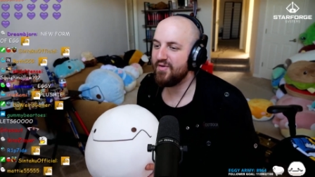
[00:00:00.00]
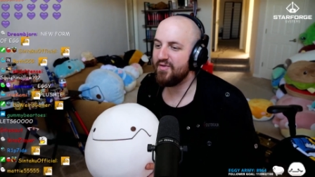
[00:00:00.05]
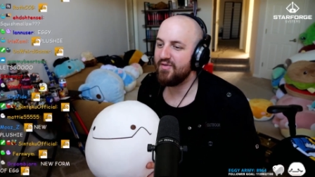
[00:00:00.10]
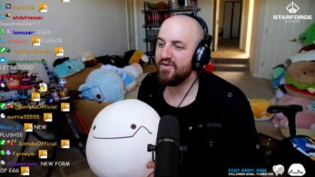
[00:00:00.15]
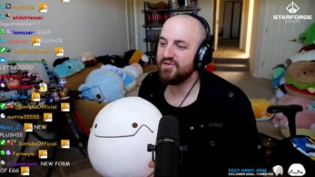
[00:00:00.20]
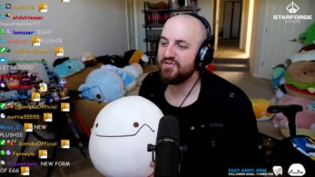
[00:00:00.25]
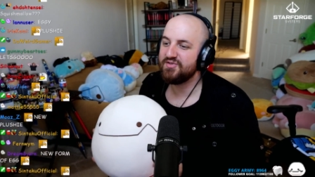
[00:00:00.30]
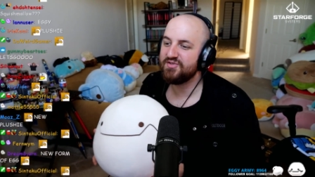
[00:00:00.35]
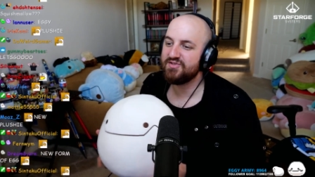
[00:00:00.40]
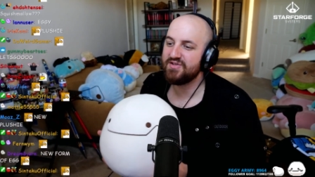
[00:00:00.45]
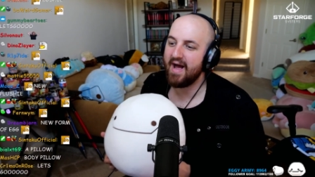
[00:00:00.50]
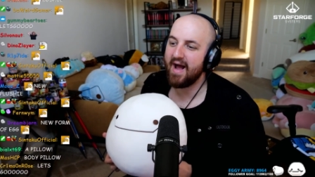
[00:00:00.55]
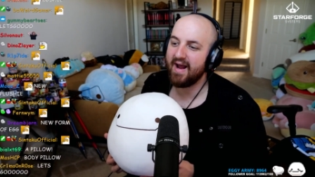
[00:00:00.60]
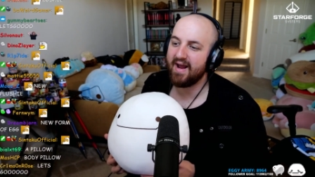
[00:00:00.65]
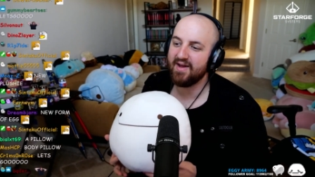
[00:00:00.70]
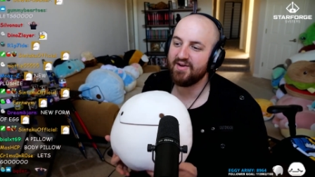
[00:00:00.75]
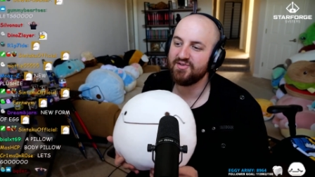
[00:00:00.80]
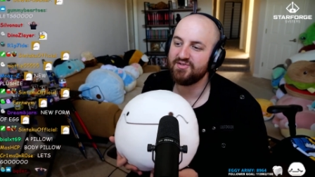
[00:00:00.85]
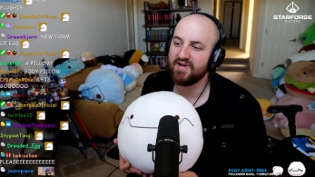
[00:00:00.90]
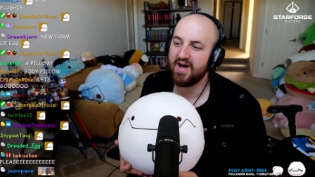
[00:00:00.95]
the
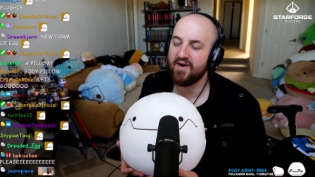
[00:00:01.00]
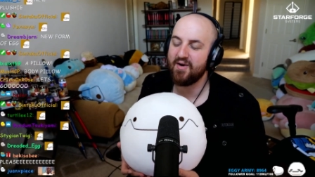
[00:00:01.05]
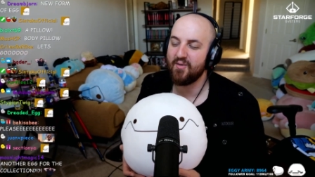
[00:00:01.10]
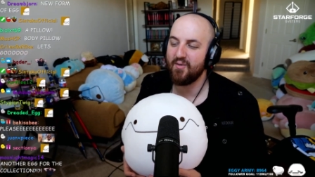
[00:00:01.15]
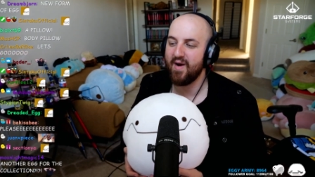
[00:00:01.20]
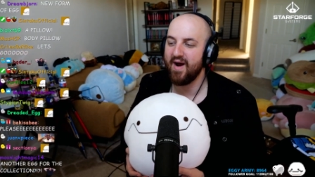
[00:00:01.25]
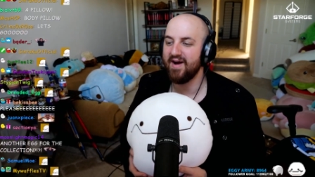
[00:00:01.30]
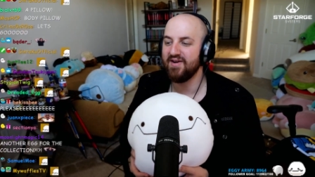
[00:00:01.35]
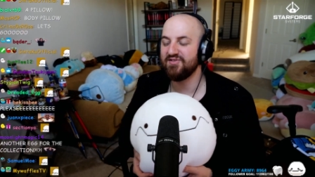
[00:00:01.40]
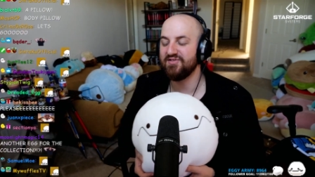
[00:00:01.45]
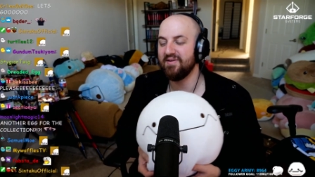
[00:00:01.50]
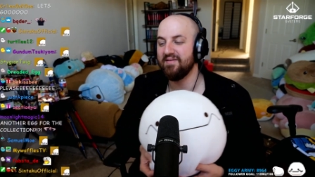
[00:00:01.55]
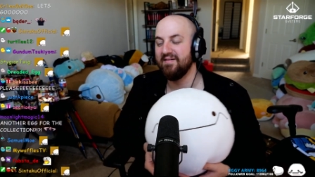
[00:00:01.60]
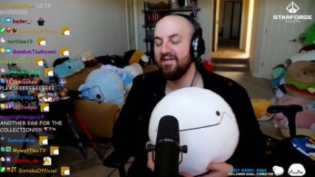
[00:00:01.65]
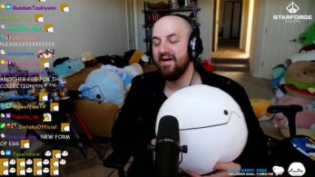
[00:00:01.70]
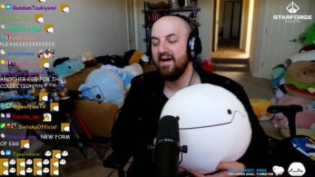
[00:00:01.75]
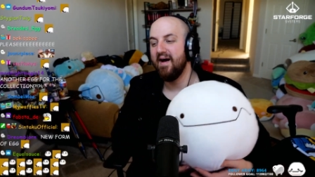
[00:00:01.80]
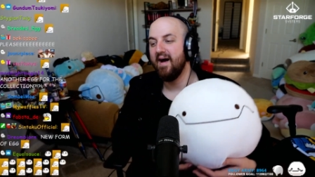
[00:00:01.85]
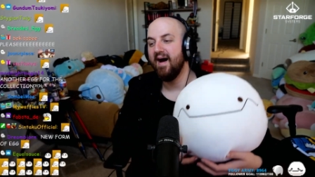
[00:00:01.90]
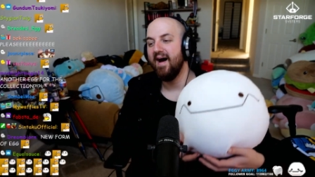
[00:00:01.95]
second generation
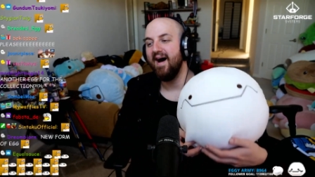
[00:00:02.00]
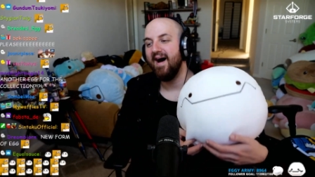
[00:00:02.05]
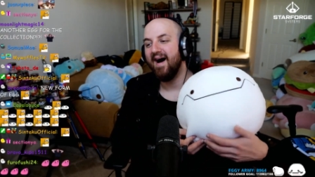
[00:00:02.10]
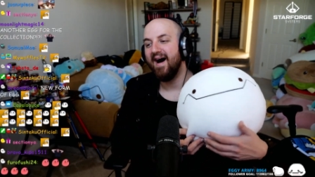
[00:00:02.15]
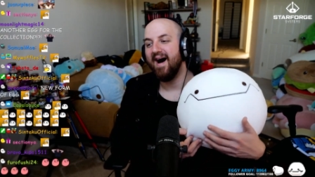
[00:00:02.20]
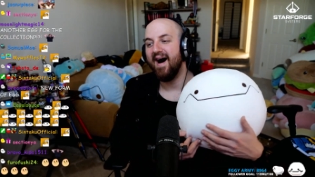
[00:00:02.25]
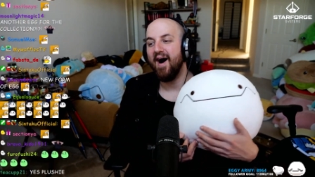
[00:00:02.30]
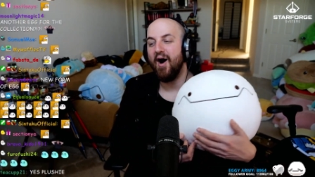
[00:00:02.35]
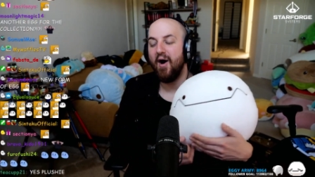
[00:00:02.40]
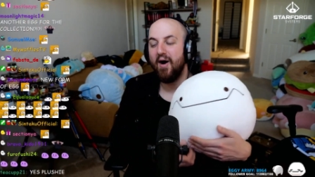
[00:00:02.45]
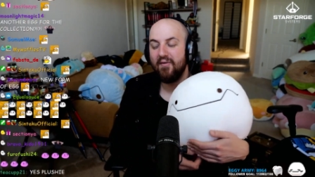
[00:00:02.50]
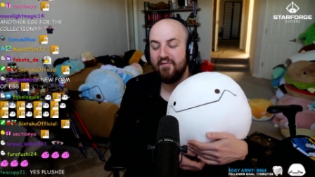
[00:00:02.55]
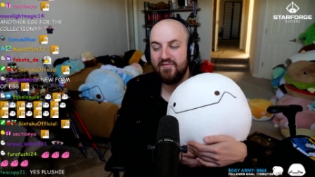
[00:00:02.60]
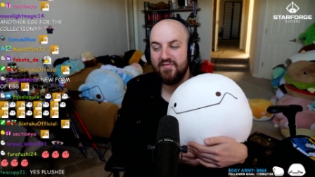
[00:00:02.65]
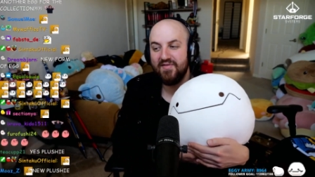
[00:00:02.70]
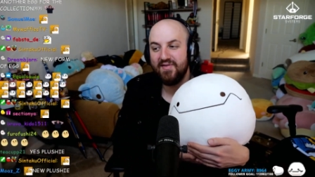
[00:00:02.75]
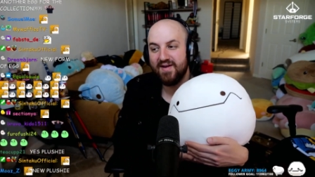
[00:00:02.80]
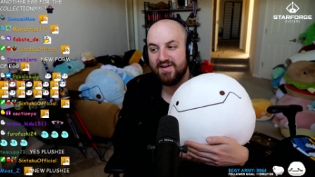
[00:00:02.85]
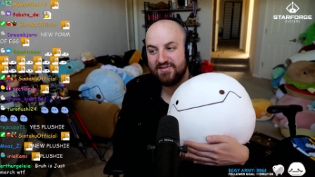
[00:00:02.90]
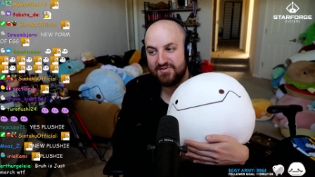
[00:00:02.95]

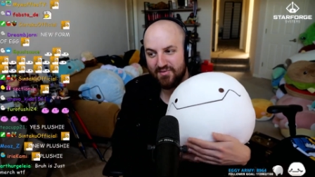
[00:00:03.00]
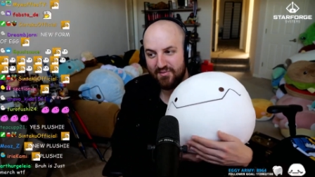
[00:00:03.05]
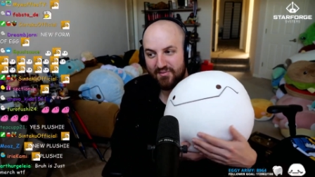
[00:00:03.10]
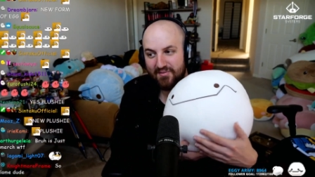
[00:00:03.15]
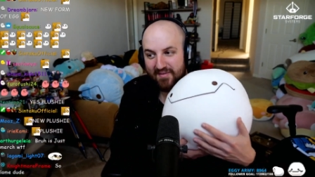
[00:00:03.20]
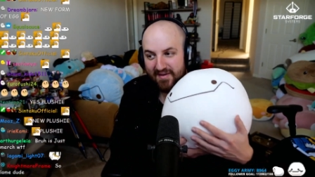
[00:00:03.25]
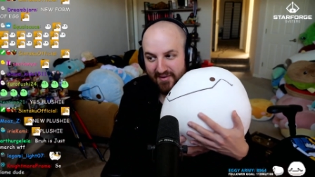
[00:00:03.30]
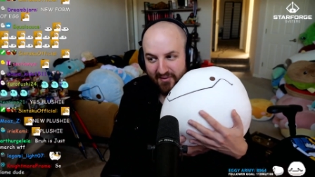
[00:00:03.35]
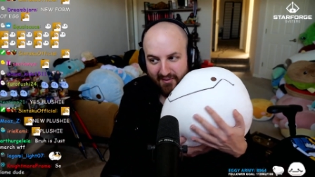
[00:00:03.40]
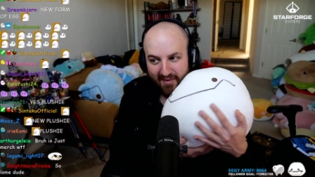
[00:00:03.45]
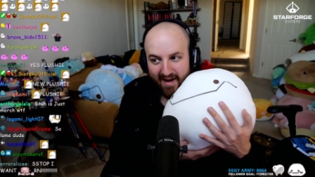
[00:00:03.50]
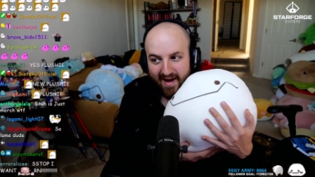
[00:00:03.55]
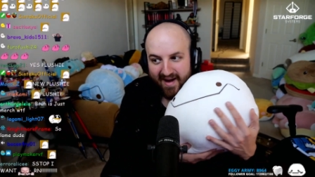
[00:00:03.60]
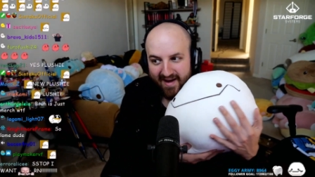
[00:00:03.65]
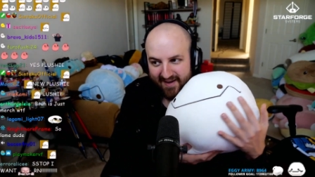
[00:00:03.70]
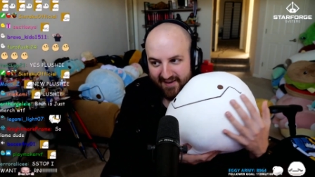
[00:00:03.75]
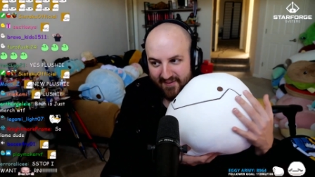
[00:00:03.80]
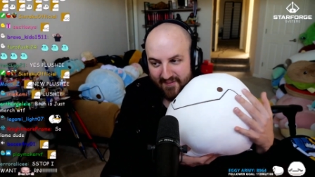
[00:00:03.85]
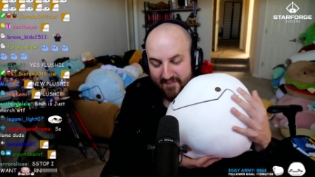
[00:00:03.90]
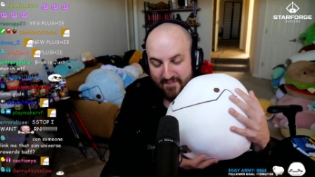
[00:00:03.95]
of this little
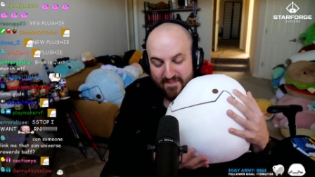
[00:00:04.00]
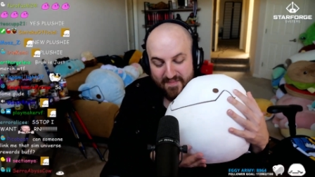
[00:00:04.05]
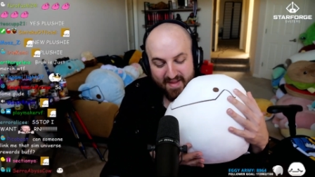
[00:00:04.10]
egg.